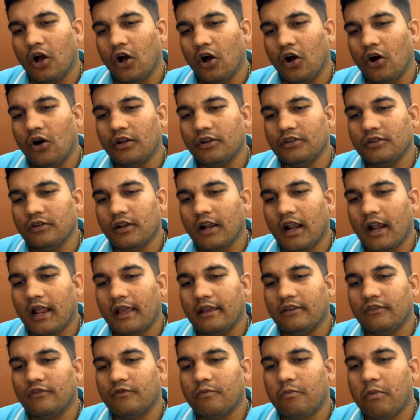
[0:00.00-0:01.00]
Or your
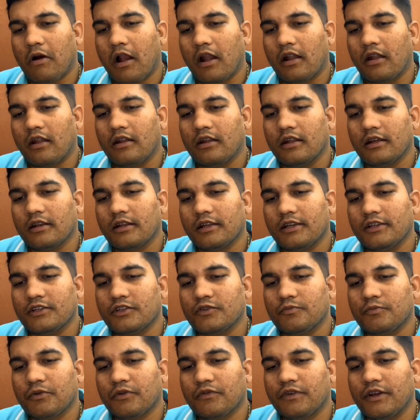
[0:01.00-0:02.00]
life partner
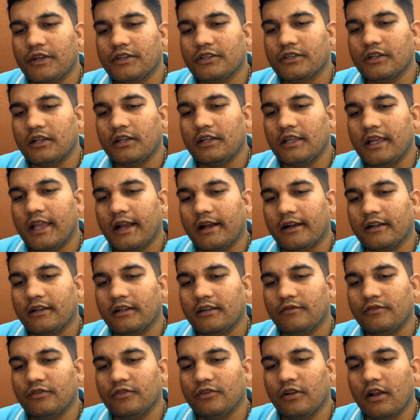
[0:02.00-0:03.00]
is professionally
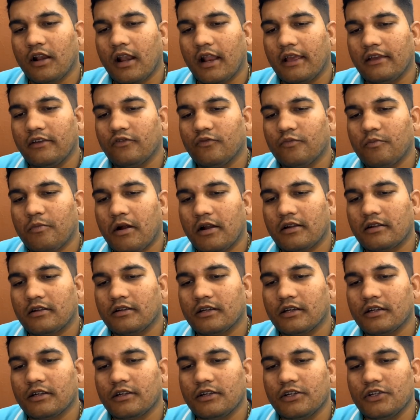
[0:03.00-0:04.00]
active, your life
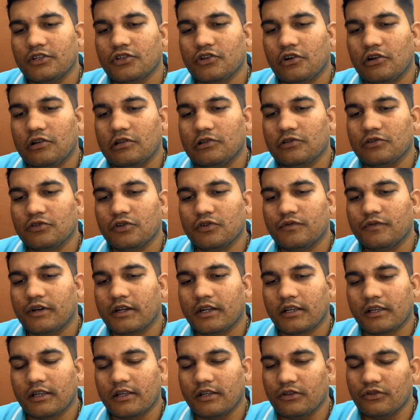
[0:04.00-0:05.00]
partner is also
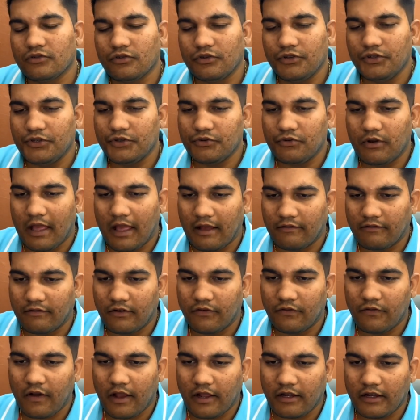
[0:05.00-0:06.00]
working, so you have
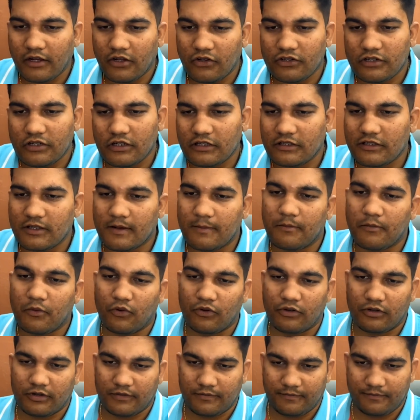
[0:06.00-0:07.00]
a financial
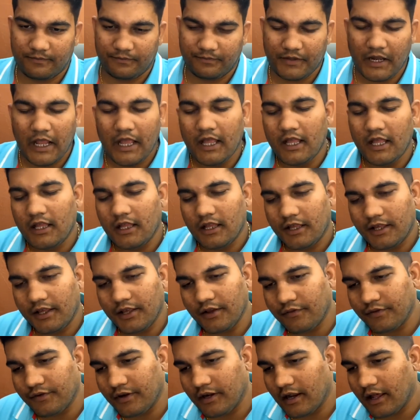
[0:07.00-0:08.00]
support. If